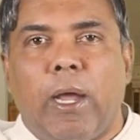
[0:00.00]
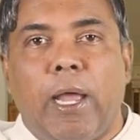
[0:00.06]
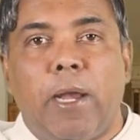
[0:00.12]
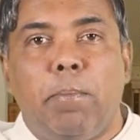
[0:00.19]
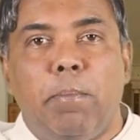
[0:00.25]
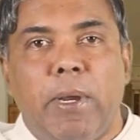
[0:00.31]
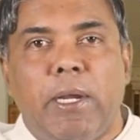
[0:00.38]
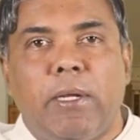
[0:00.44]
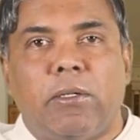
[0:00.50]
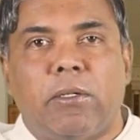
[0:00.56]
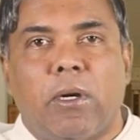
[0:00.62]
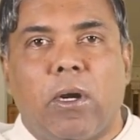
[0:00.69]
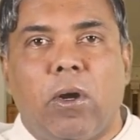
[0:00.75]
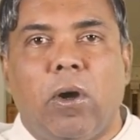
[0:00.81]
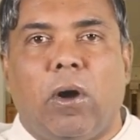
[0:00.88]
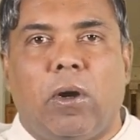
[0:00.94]
and meet
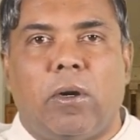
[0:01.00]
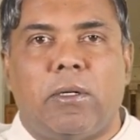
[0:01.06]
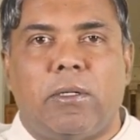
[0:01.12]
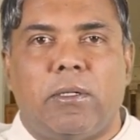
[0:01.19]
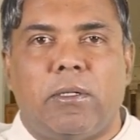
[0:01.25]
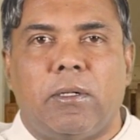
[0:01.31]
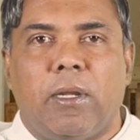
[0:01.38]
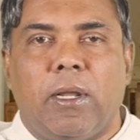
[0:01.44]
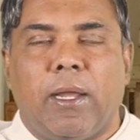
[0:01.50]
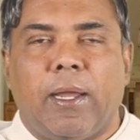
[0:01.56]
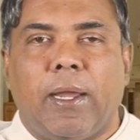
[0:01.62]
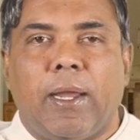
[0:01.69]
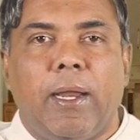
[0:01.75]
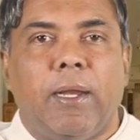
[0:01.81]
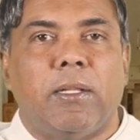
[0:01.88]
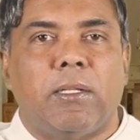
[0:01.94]
God
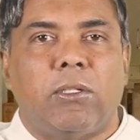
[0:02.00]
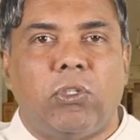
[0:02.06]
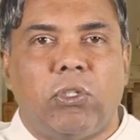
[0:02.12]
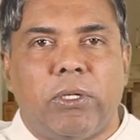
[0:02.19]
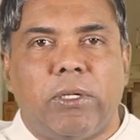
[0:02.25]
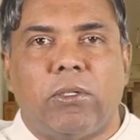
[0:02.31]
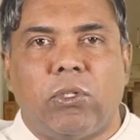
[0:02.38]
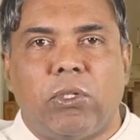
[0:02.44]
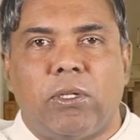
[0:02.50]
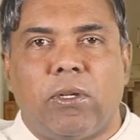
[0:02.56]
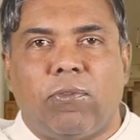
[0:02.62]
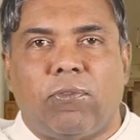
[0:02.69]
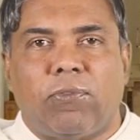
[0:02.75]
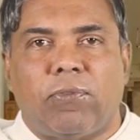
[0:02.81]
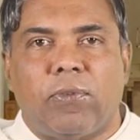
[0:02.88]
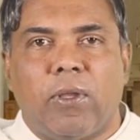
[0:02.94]
in the
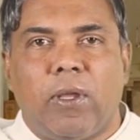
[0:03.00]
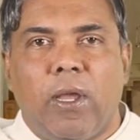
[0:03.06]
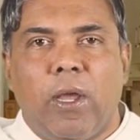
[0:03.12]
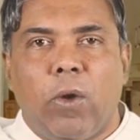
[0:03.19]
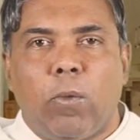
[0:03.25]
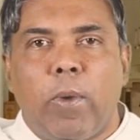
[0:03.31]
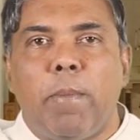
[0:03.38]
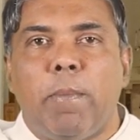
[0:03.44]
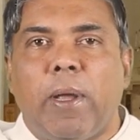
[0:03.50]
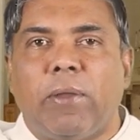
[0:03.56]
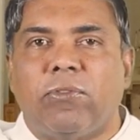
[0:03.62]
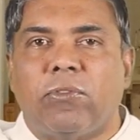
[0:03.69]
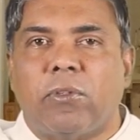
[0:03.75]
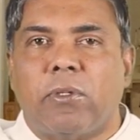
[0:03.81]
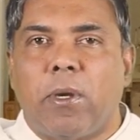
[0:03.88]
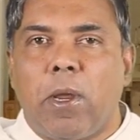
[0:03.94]
churches, we
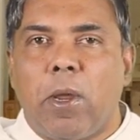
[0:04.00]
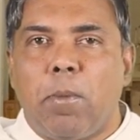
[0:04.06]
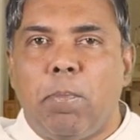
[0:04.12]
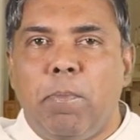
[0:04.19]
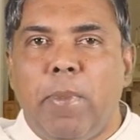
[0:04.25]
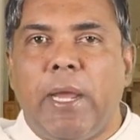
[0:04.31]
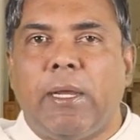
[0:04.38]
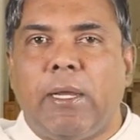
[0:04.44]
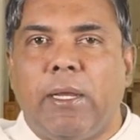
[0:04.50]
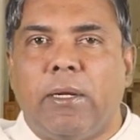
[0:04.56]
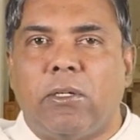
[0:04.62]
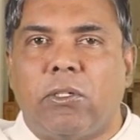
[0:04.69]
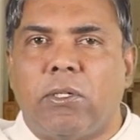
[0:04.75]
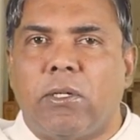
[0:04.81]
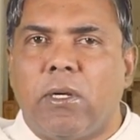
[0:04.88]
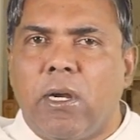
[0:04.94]
must make
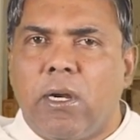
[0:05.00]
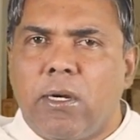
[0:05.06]
it,